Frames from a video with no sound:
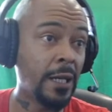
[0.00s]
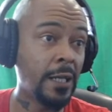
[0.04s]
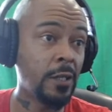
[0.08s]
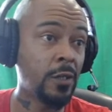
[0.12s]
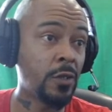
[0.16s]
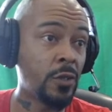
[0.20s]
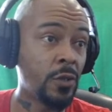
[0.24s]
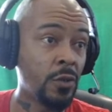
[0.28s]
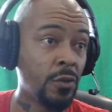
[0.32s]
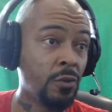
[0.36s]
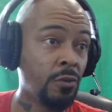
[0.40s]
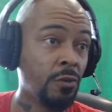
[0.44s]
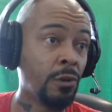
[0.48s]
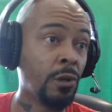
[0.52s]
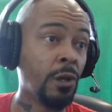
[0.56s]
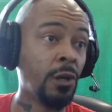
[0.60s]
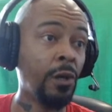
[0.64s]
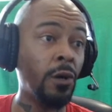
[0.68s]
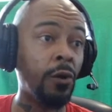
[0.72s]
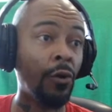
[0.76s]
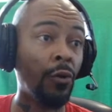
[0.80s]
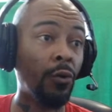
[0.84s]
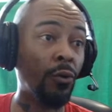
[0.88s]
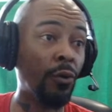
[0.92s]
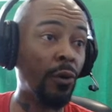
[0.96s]
2,
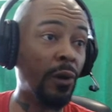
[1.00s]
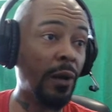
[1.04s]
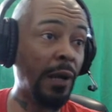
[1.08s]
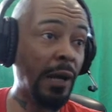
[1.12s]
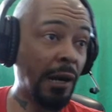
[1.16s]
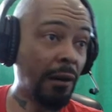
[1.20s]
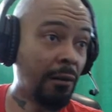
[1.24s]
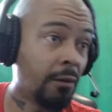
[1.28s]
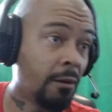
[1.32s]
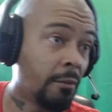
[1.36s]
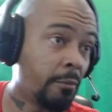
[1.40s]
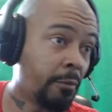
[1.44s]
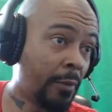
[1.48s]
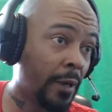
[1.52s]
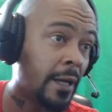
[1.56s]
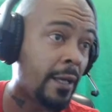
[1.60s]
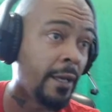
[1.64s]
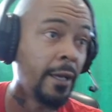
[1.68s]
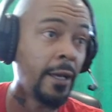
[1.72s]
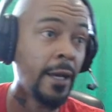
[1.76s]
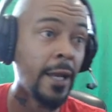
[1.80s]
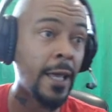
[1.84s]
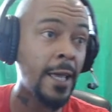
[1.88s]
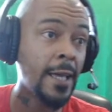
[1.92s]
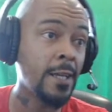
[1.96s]
or now I'm
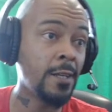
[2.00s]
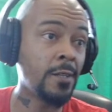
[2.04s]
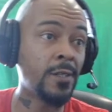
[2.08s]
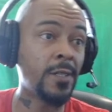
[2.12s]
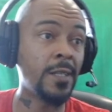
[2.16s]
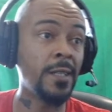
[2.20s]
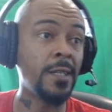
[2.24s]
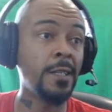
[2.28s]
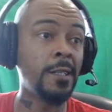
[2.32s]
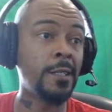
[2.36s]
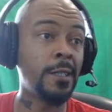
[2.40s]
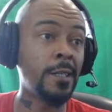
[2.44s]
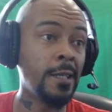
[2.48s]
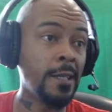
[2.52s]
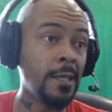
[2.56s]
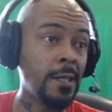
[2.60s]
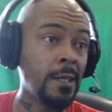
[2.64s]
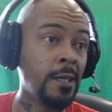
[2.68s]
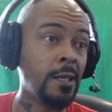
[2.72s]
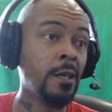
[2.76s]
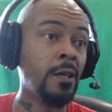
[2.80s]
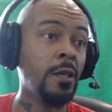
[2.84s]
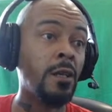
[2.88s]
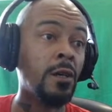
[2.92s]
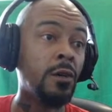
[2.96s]
playing ACC,
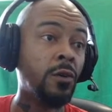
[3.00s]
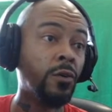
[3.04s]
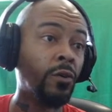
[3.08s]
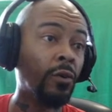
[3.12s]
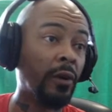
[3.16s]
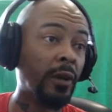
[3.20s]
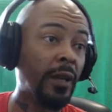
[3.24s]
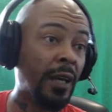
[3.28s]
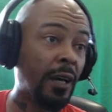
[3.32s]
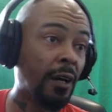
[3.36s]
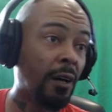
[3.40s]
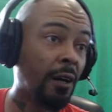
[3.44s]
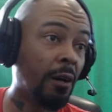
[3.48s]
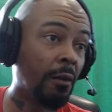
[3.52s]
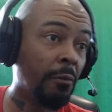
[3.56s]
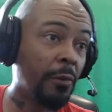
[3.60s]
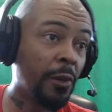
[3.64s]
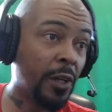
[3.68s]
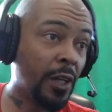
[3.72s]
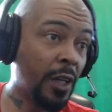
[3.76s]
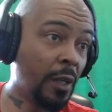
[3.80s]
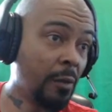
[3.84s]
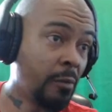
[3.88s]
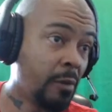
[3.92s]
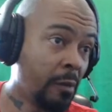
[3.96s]
or now I'm
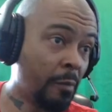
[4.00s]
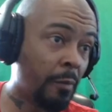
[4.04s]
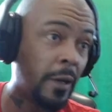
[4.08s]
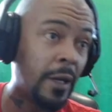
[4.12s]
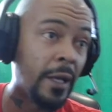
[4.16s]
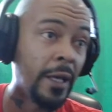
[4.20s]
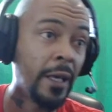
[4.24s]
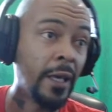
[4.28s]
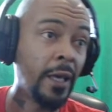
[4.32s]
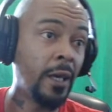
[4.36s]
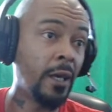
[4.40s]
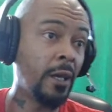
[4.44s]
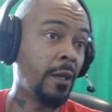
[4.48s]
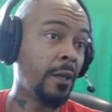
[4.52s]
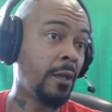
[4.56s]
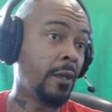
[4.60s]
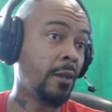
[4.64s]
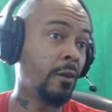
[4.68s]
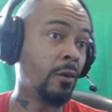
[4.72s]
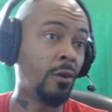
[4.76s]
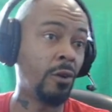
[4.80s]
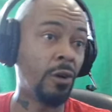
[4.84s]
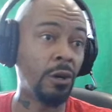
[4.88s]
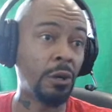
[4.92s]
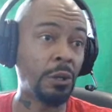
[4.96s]
going to be playing
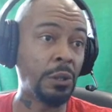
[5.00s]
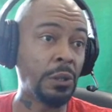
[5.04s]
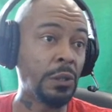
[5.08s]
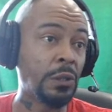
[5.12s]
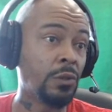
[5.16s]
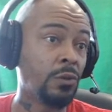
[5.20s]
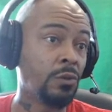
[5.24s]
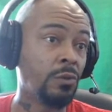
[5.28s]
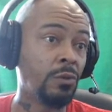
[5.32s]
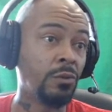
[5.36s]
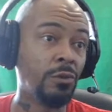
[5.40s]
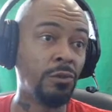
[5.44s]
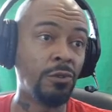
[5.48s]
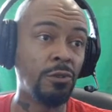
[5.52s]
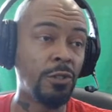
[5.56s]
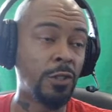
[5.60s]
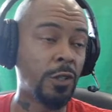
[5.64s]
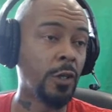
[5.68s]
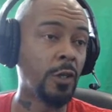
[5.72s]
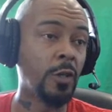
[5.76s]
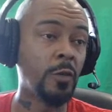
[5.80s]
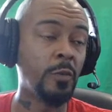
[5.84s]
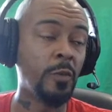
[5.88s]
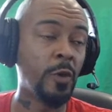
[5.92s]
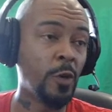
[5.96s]
on
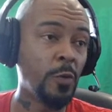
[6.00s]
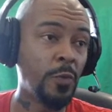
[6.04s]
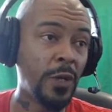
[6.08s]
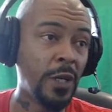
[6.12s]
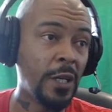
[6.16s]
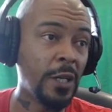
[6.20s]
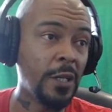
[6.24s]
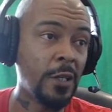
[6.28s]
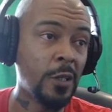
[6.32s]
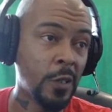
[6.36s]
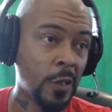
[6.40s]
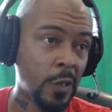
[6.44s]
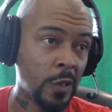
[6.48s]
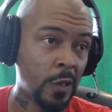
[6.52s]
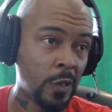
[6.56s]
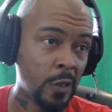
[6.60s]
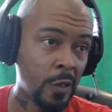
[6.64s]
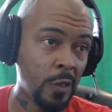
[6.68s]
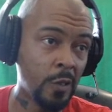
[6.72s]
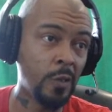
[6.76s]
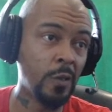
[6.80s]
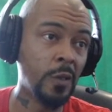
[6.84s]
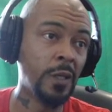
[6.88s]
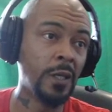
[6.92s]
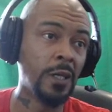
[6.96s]
Automobilista
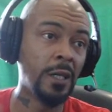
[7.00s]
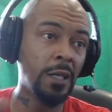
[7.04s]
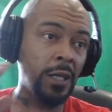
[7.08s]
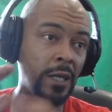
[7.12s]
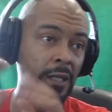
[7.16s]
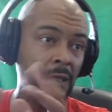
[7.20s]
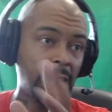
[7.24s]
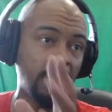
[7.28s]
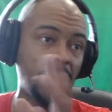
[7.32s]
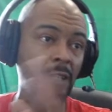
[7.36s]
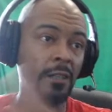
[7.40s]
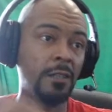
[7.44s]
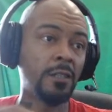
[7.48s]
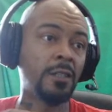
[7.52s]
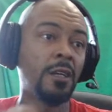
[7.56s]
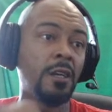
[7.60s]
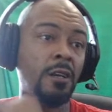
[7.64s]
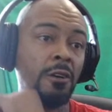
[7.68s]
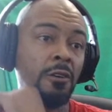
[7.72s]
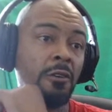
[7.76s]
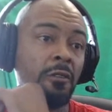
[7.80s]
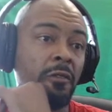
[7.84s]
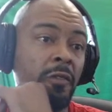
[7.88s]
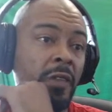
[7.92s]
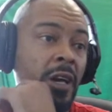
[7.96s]
2. It takes
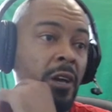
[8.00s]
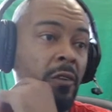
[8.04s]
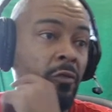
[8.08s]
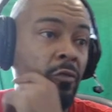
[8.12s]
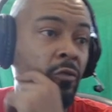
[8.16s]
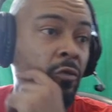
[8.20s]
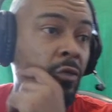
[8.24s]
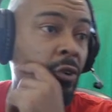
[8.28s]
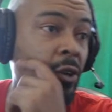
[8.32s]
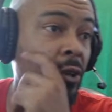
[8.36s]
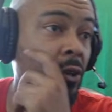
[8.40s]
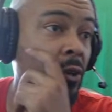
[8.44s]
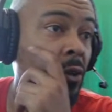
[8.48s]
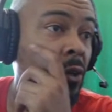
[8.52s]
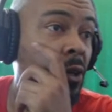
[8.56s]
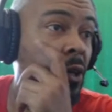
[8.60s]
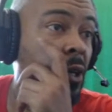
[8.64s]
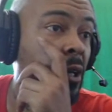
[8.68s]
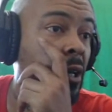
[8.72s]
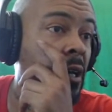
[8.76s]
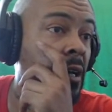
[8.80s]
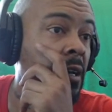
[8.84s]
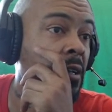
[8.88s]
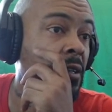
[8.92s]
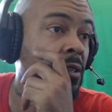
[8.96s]
care of that for you.
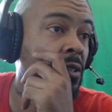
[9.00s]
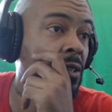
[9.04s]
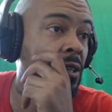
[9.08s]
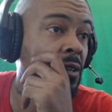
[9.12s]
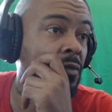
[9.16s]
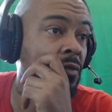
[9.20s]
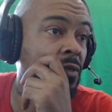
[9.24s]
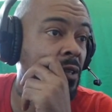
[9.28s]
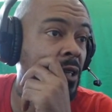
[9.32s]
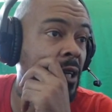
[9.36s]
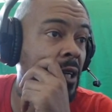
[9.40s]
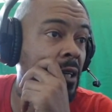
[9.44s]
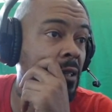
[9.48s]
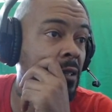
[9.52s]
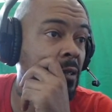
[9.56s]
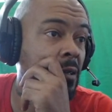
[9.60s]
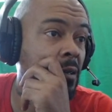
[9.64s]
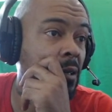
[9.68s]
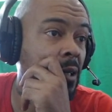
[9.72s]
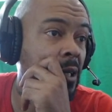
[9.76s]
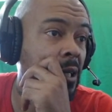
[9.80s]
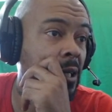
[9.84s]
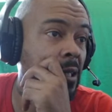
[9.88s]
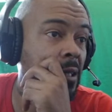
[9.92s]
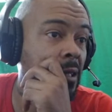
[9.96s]
So if you guys go
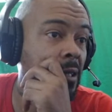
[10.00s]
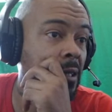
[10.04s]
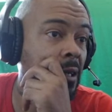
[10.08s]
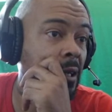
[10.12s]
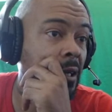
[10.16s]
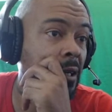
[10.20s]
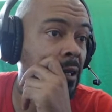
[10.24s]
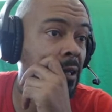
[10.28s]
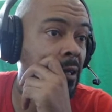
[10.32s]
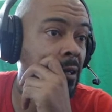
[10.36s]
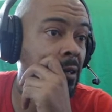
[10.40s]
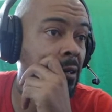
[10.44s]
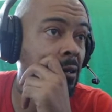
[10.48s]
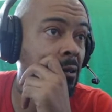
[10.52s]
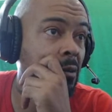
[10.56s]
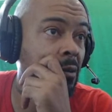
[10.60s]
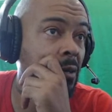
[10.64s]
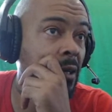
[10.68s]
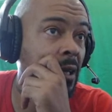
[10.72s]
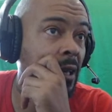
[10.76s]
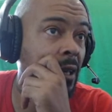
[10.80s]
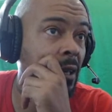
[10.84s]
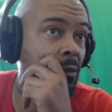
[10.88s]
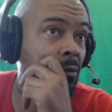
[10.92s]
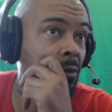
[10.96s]
ahead and click
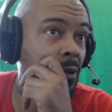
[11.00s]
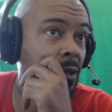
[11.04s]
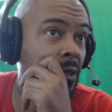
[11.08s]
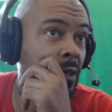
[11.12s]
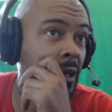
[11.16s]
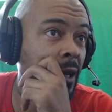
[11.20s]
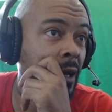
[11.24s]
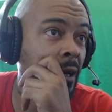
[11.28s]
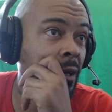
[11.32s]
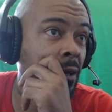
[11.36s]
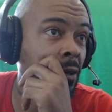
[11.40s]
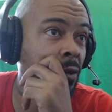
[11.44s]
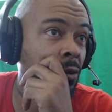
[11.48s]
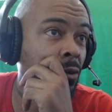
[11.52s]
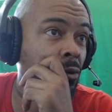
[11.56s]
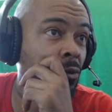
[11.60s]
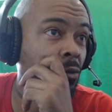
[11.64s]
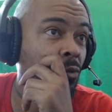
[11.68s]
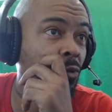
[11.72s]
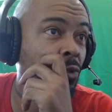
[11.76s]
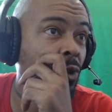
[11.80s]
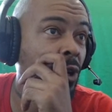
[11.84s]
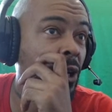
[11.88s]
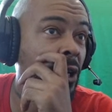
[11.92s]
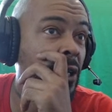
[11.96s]
OK with that,
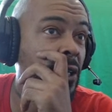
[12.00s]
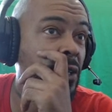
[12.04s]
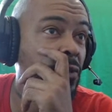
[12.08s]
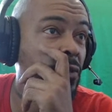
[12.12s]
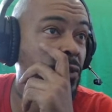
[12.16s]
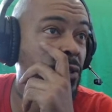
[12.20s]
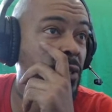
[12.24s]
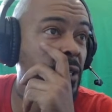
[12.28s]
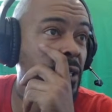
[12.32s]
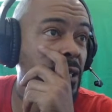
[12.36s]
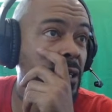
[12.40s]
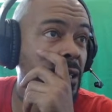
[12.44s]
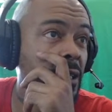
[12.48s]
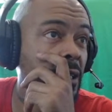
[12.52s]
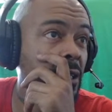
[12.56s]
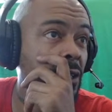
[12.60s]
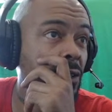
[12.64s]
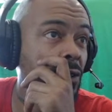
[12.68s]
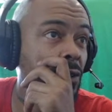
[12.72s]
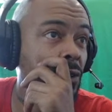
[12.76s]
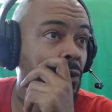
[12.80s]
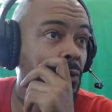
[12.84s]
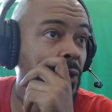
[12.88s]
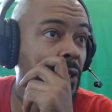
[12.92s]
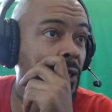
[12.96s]
what are you seeing in
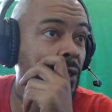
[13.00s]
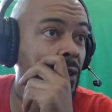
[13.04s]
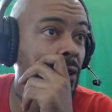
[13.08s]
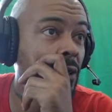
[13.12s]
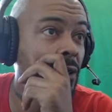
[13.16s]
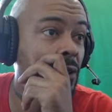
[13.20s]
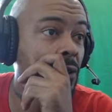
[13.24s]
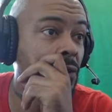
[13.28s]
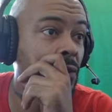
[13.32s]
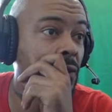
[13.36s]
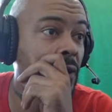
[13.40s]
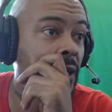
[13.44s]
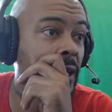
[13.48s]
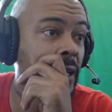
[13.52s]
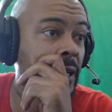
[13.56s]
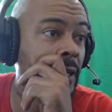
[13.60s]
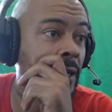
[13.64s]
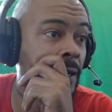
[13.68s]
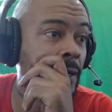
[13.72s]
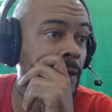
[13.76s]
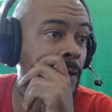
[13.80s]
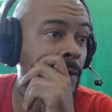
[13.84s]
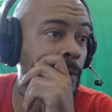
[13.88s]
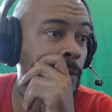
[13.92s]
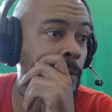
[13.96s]
your windows right
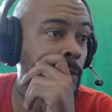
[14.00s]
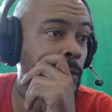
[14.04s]
now?